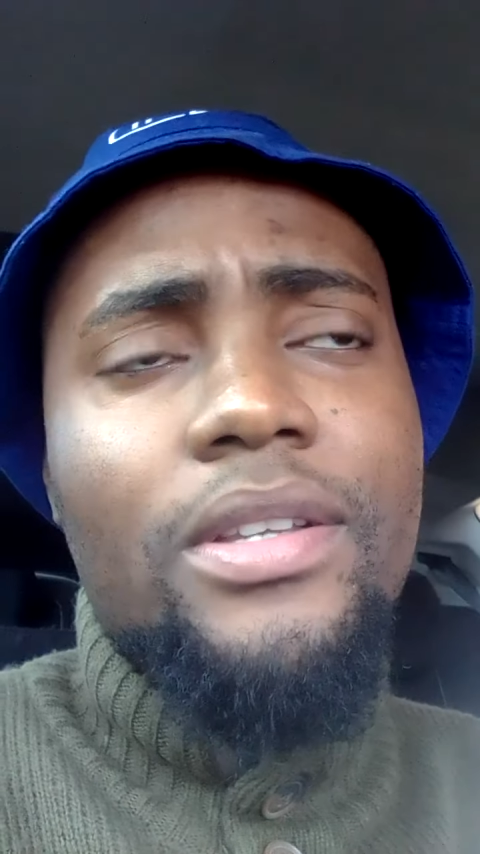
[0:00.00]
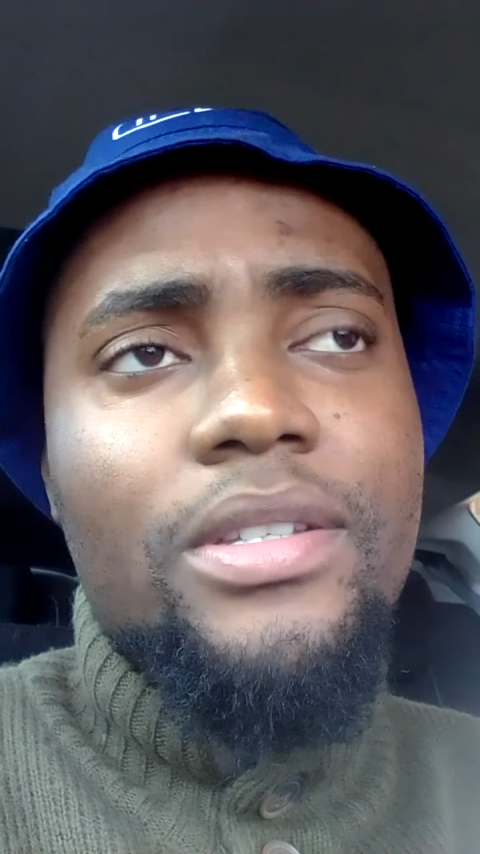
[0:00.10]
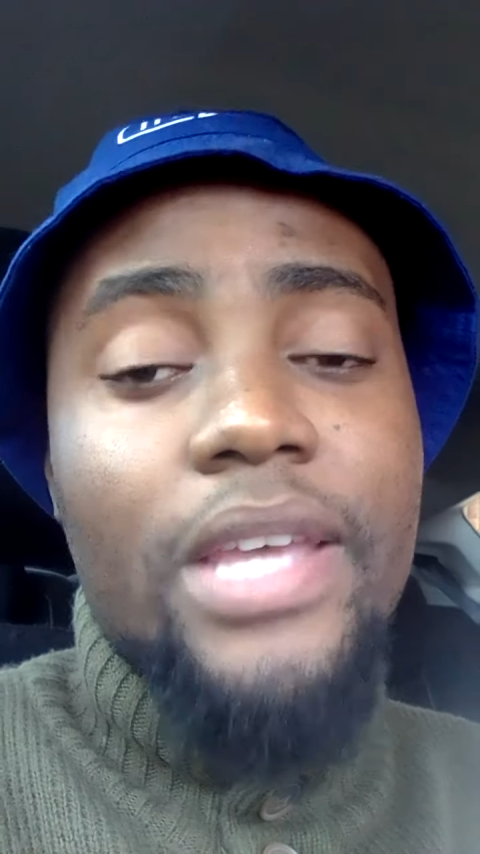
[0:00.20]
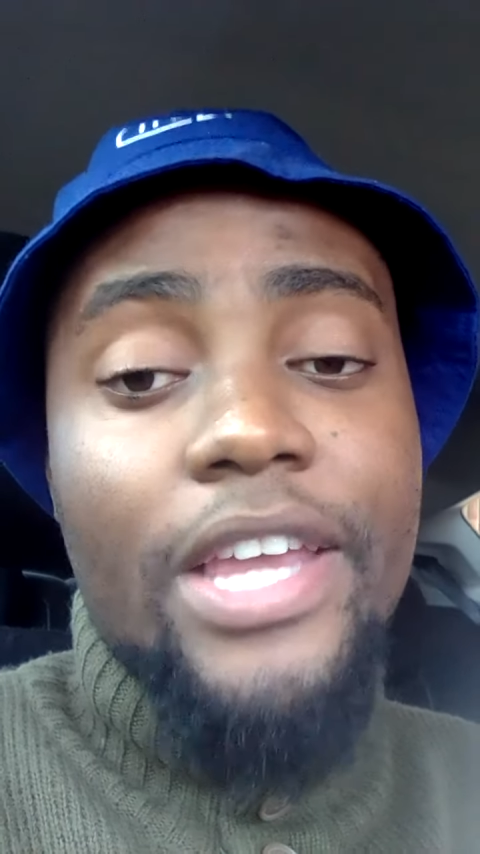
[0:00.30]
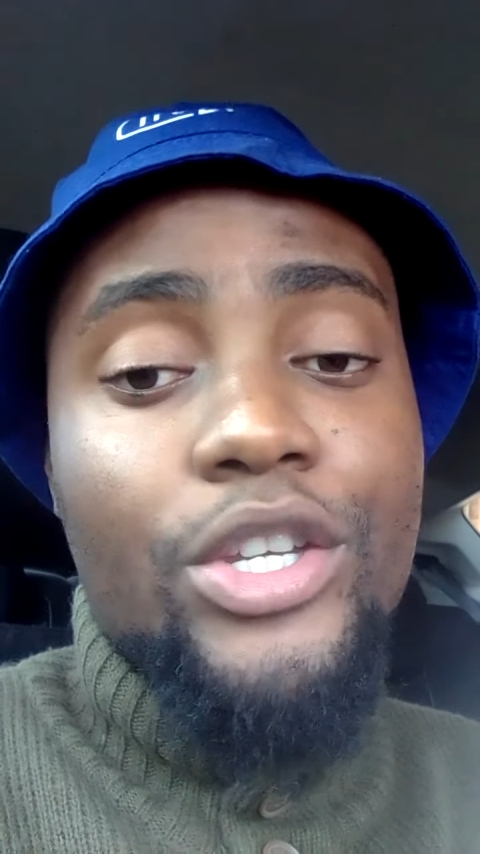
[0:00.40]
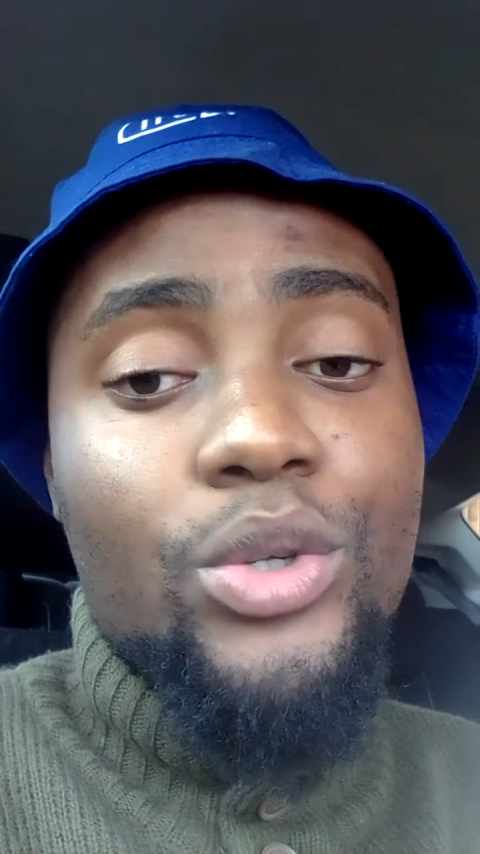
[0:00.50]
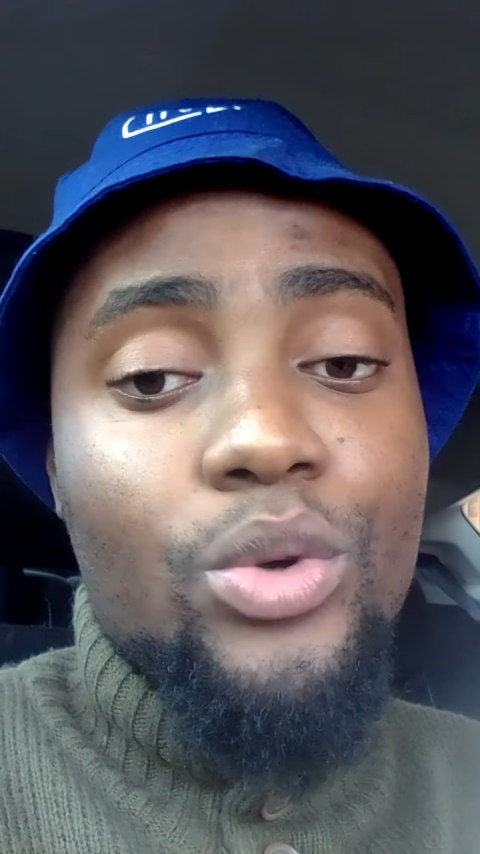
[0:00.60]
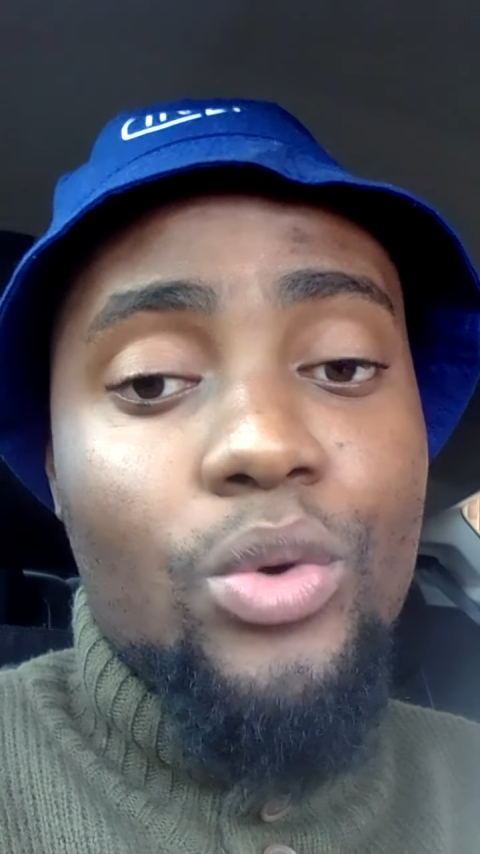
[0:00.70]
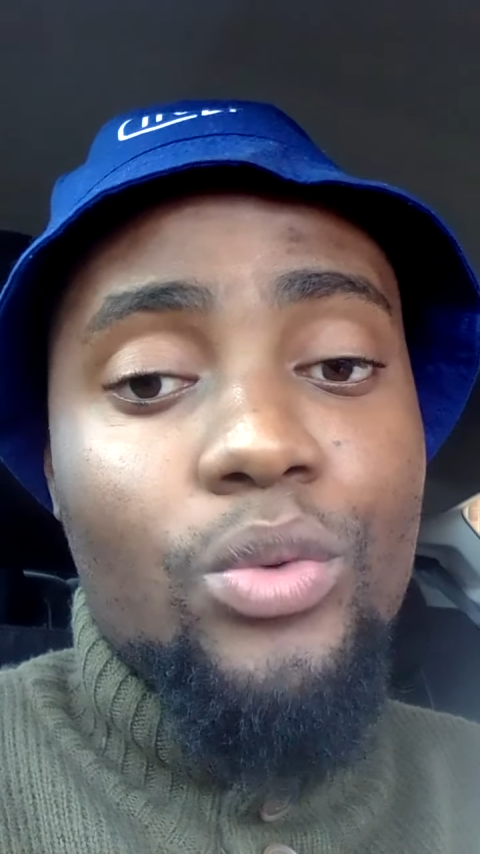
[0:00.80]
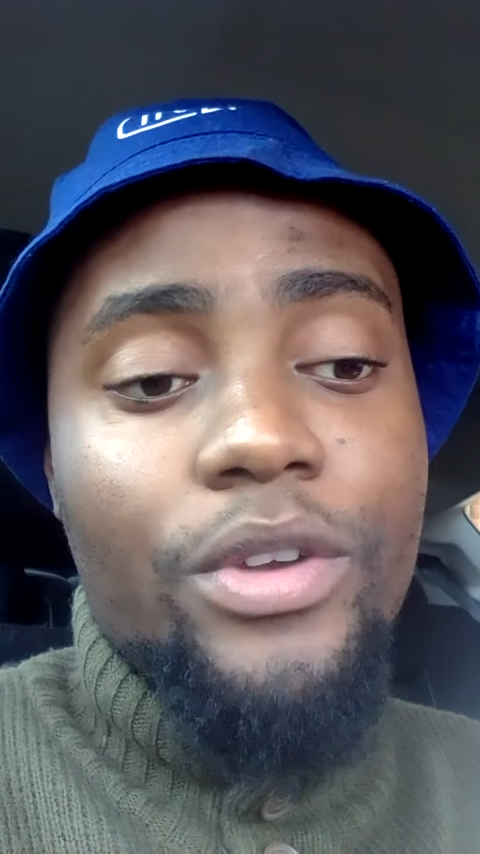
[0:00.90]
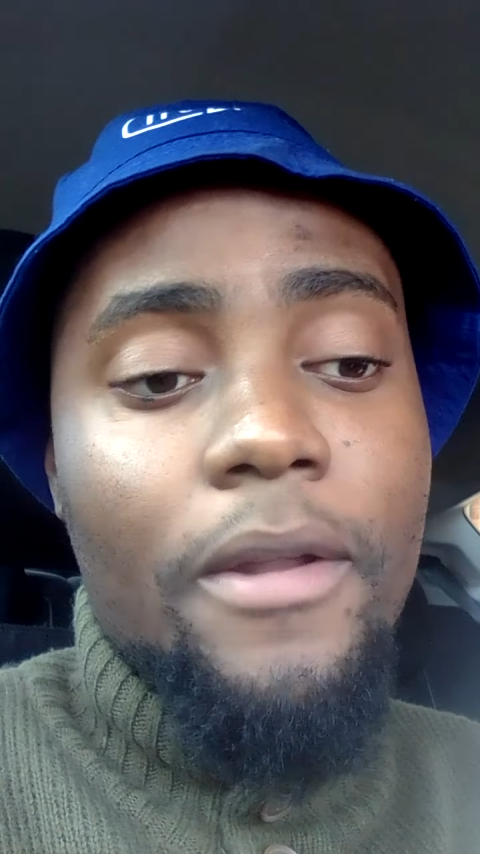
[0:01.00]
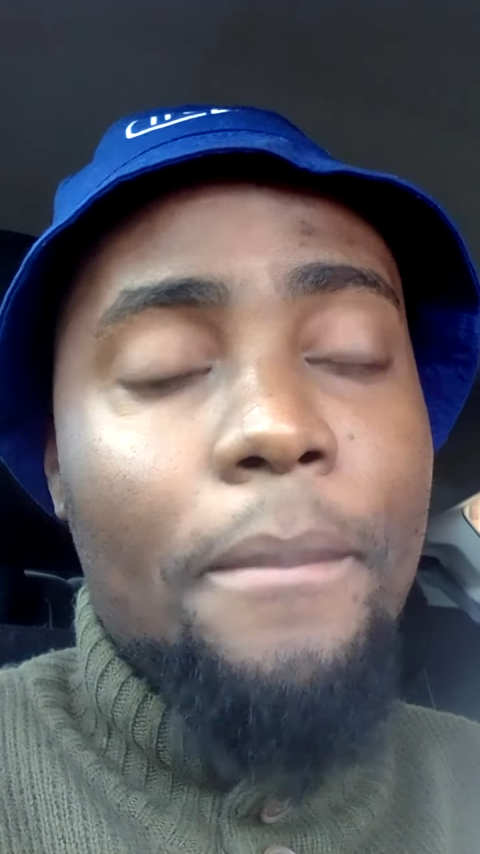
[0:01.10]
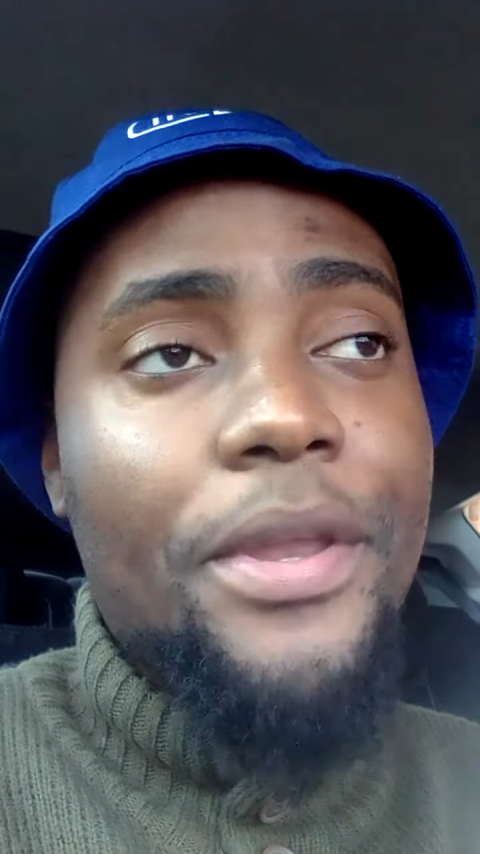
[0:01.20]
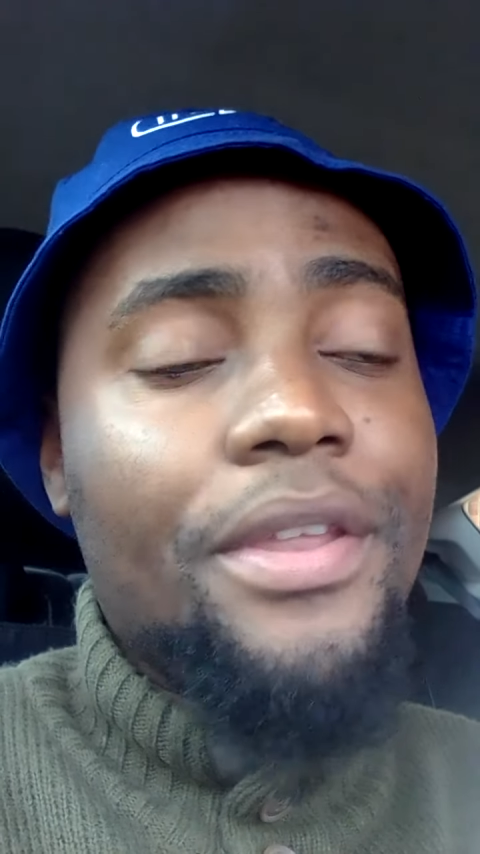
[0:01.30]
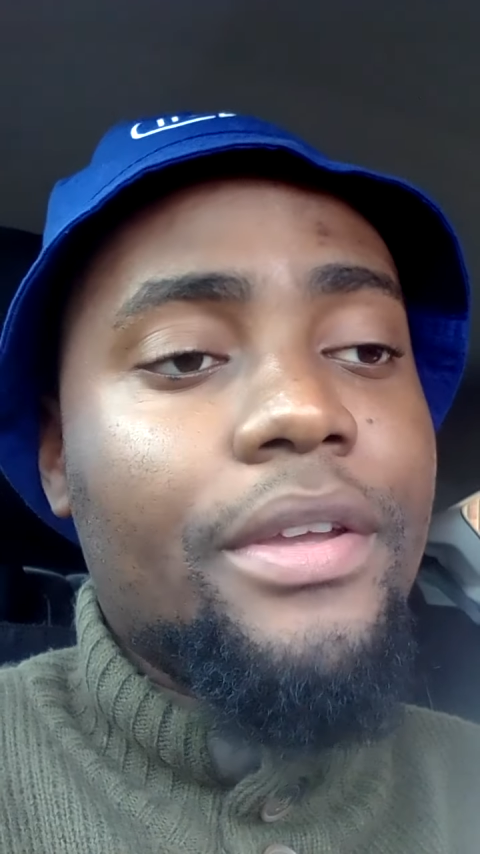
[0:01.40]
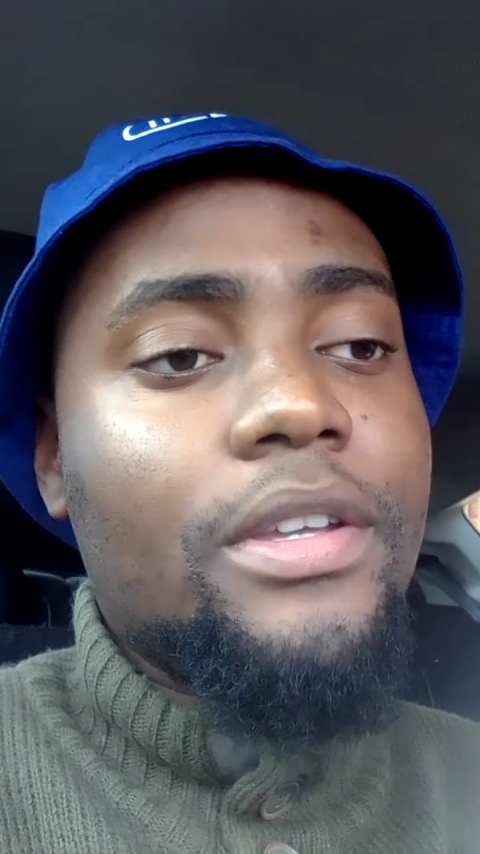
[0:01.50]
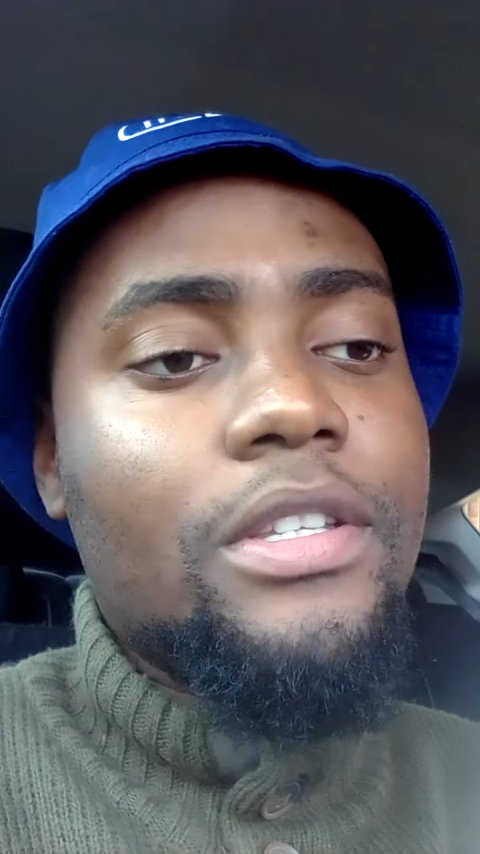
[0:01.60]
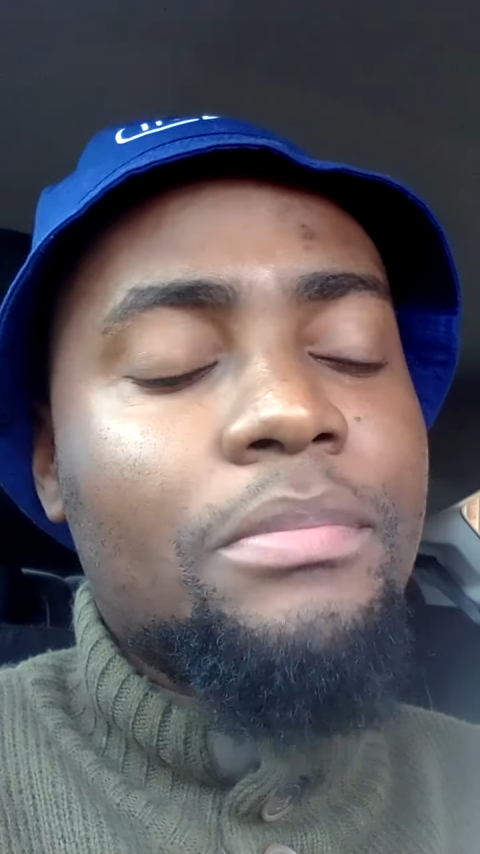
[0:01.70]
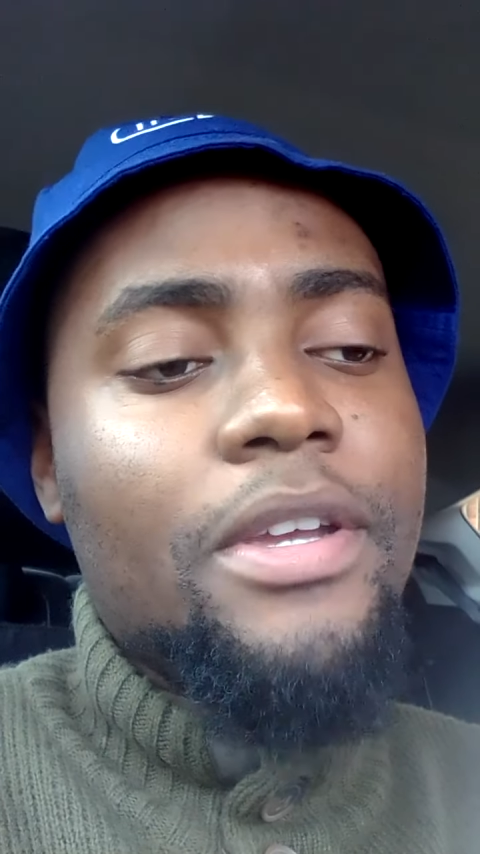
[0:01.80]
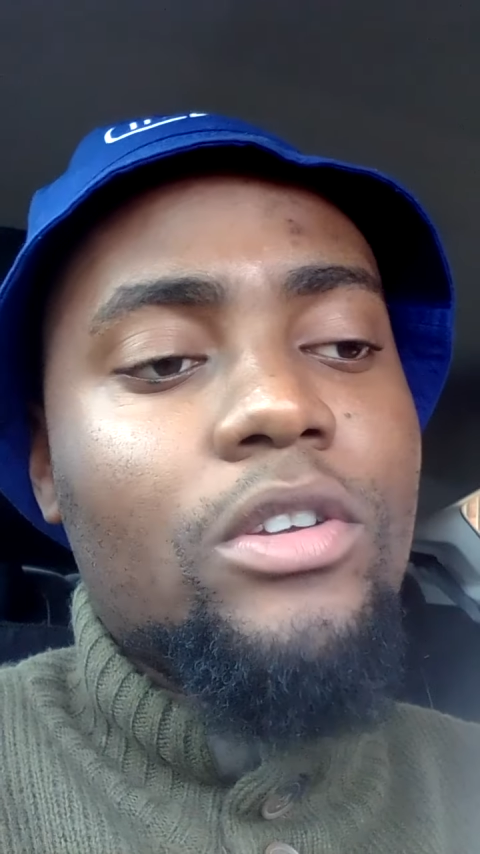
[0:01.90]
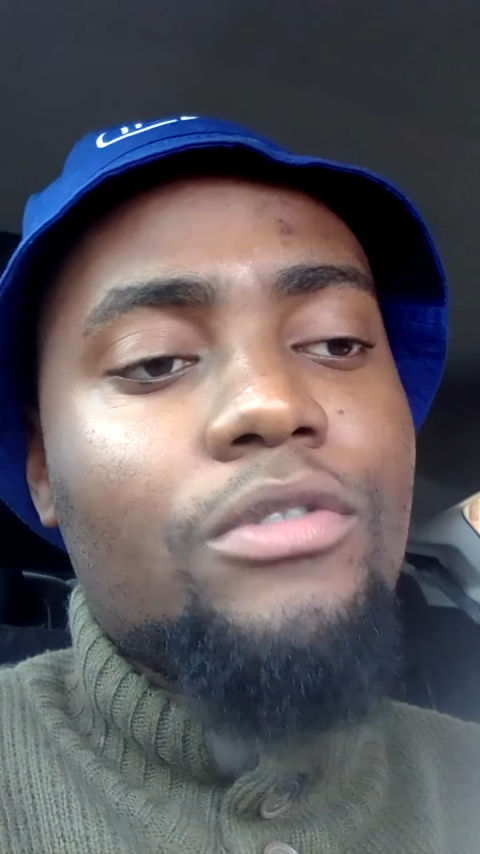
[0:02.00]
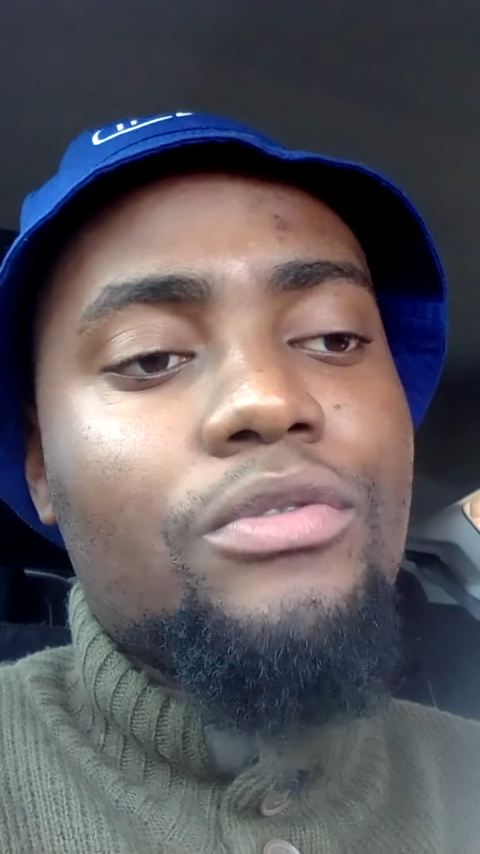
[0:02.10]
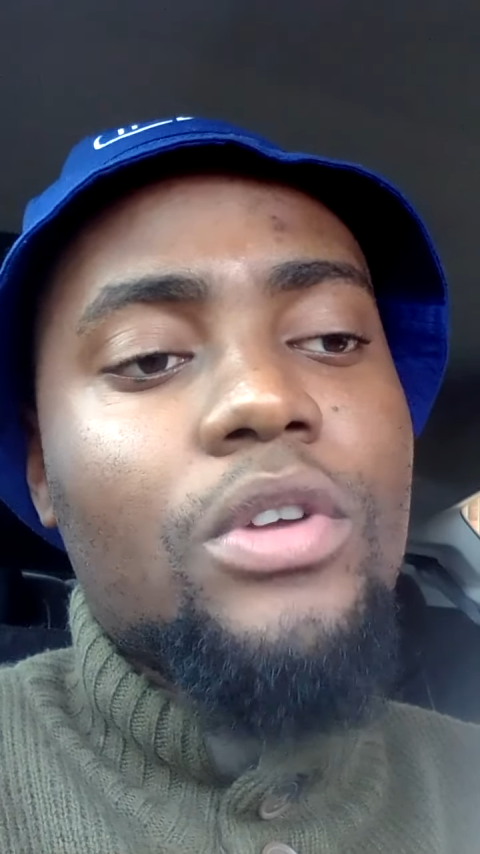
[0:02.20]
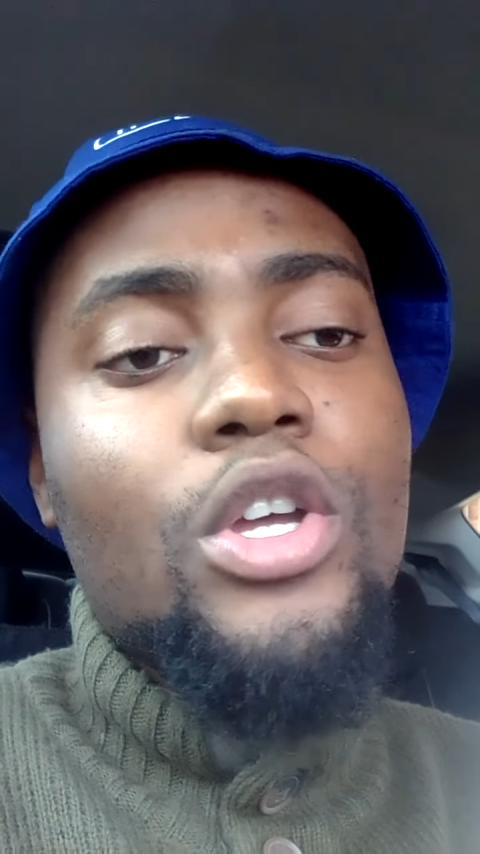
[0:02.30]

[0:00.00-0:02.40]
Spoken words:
is H2O, meaning it's made of